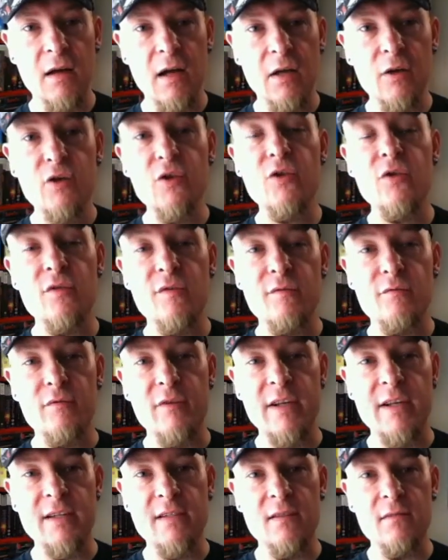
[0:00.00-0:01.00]
a good
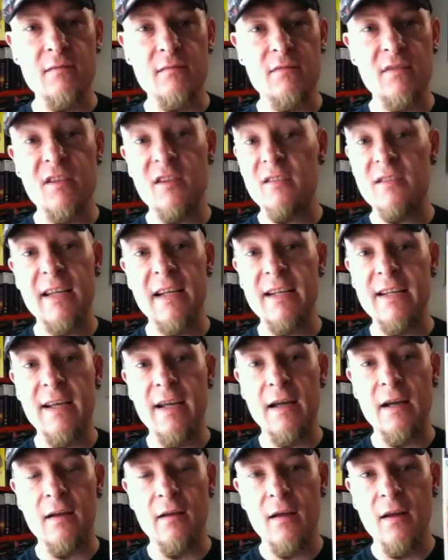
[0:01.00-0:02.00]
reason to tell
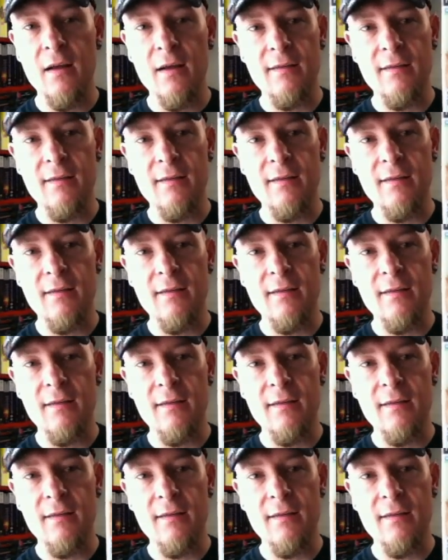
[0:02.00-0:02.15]
you